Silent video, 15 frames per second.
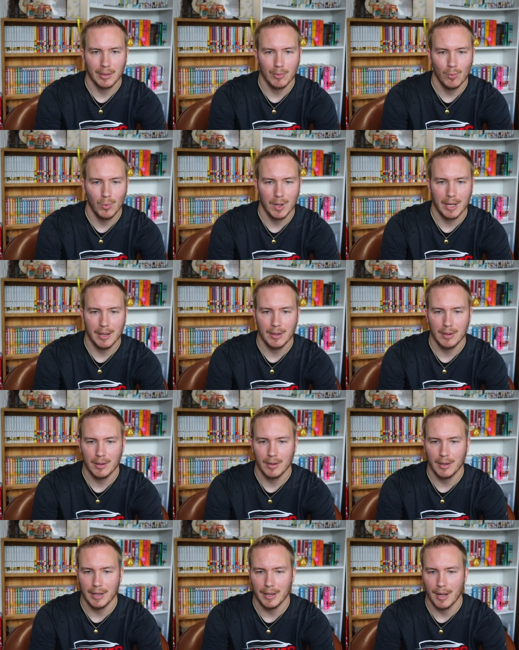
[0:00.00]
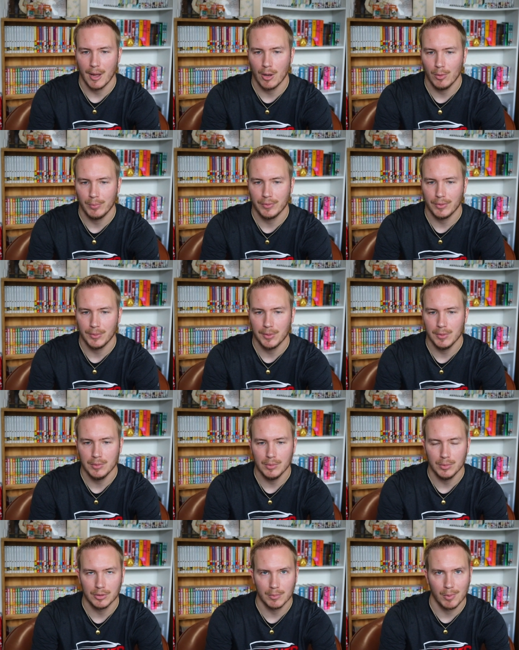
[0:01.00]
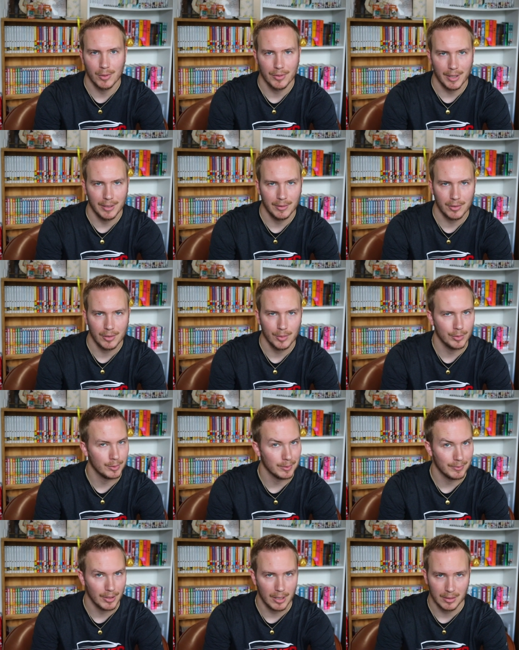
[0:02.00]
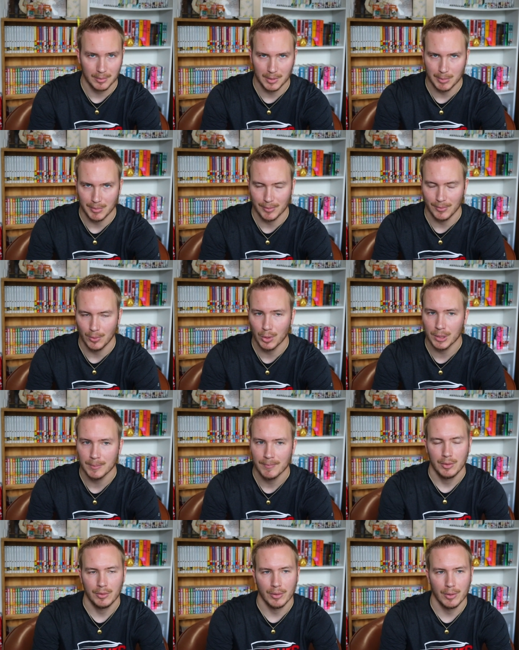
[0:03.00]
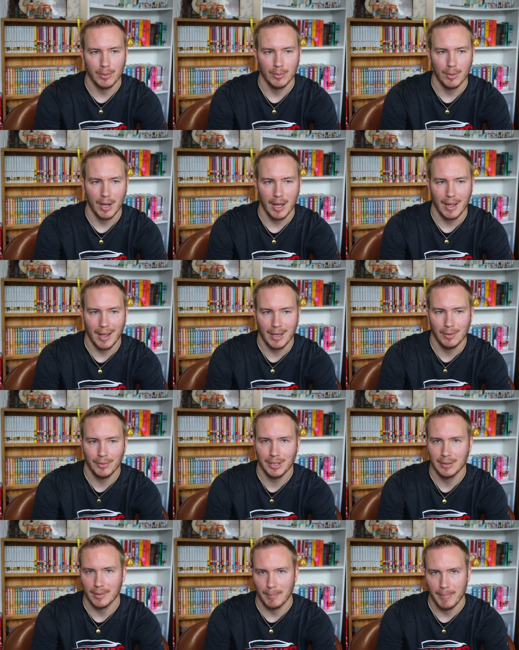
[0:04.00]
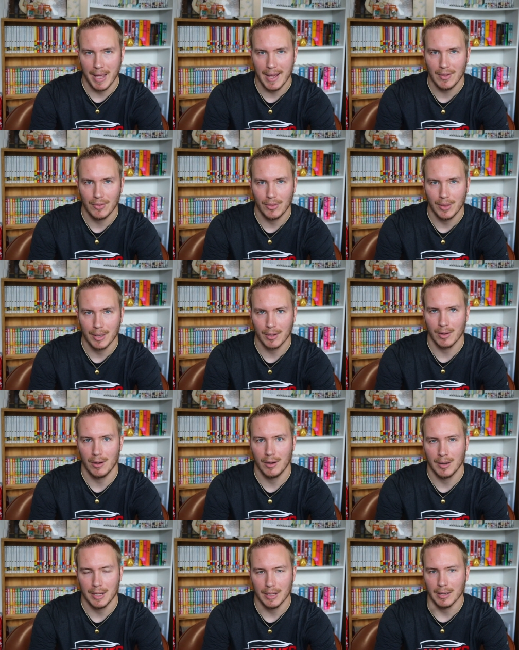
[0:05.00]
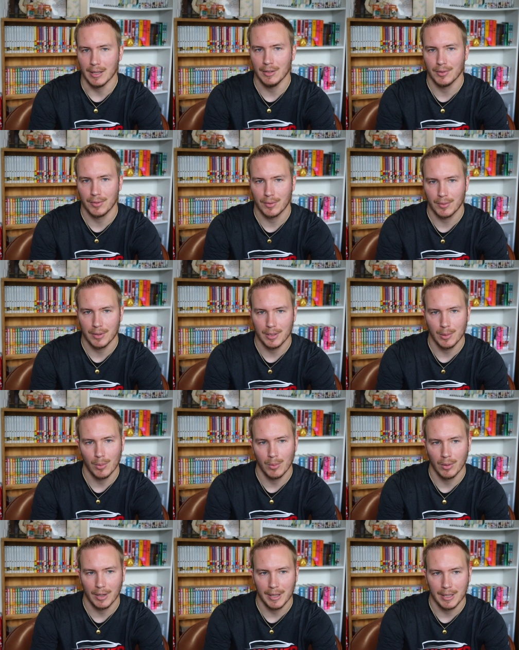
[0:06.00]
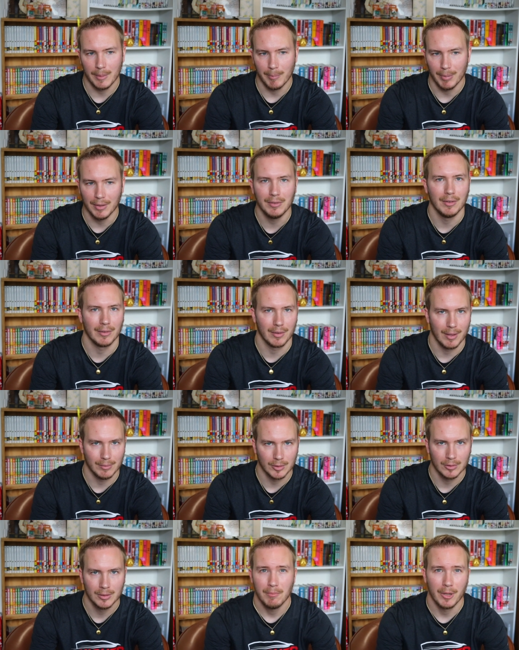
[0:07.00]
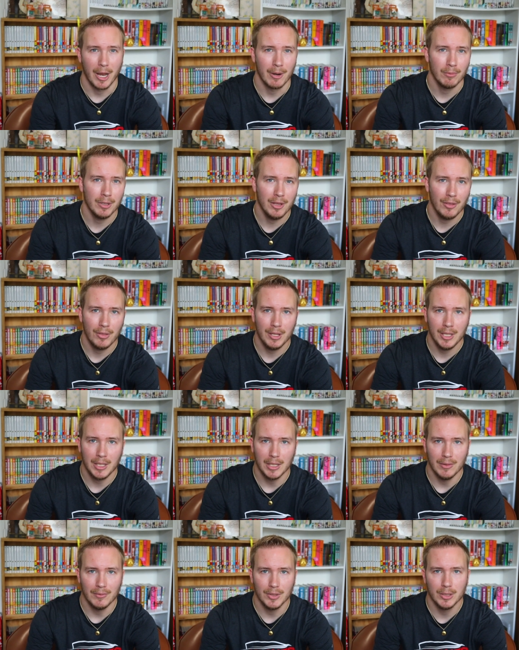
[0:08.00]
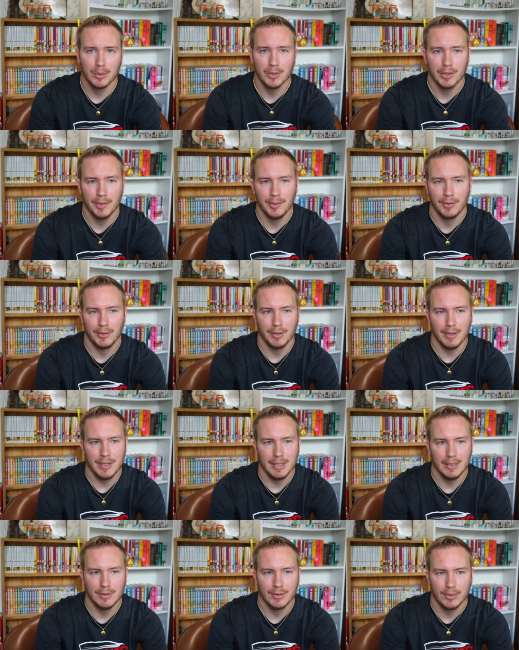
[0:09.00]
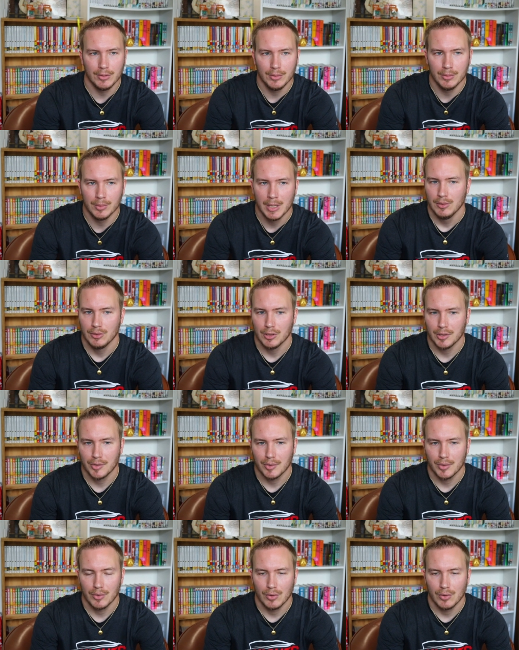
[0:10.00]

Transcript: where it helps to support the industry, which we've talked about before. So I don't think it's a bad thing on a industry or a business level, but I really think viewers need to just